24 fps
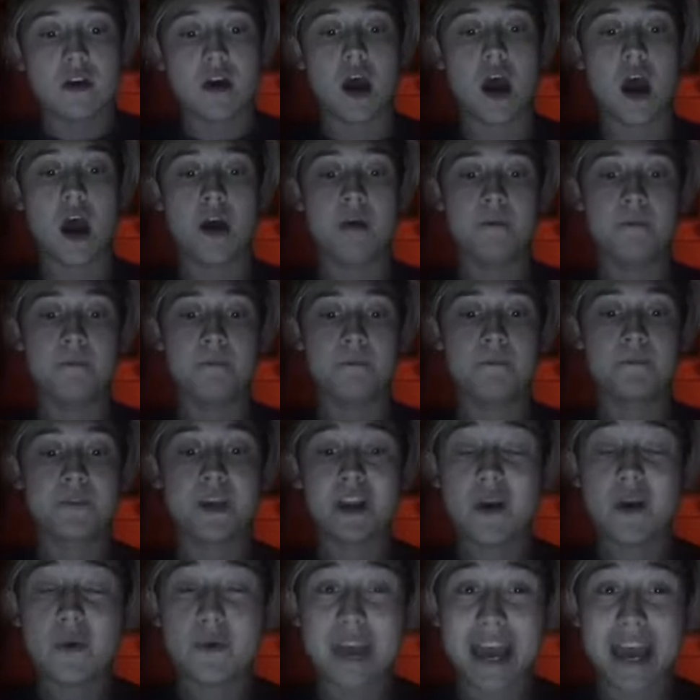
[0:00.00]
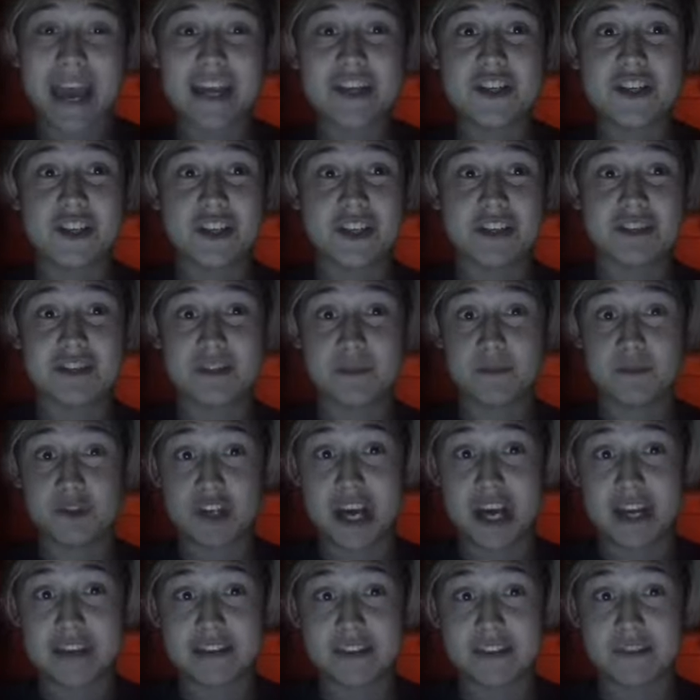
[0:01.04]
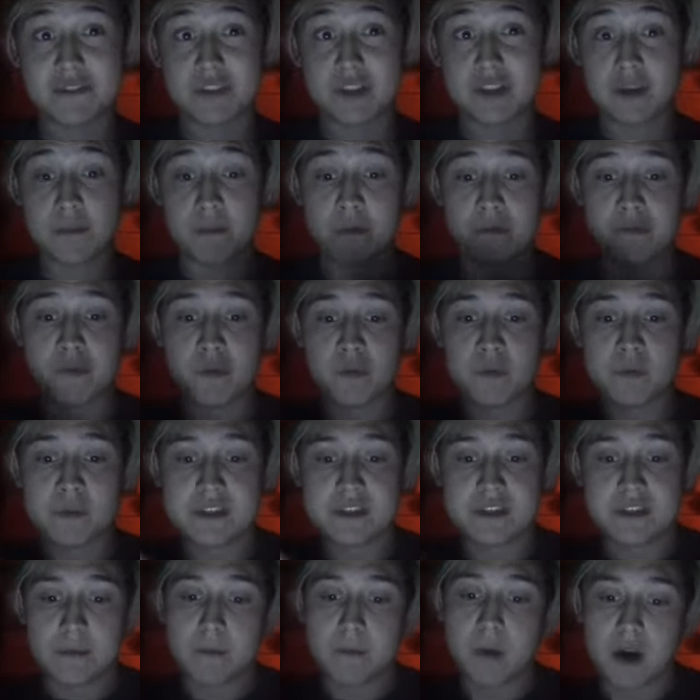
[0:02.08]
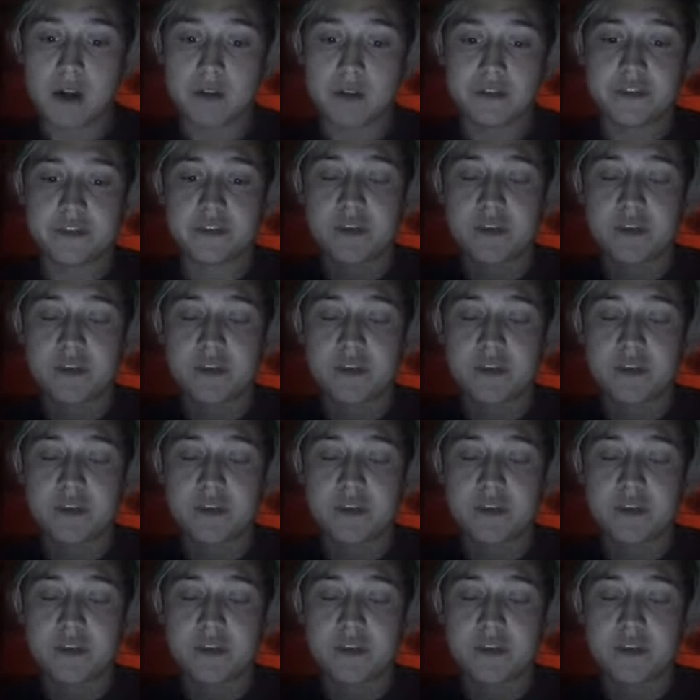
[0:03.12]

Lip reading: The location is subjective to the performance demands.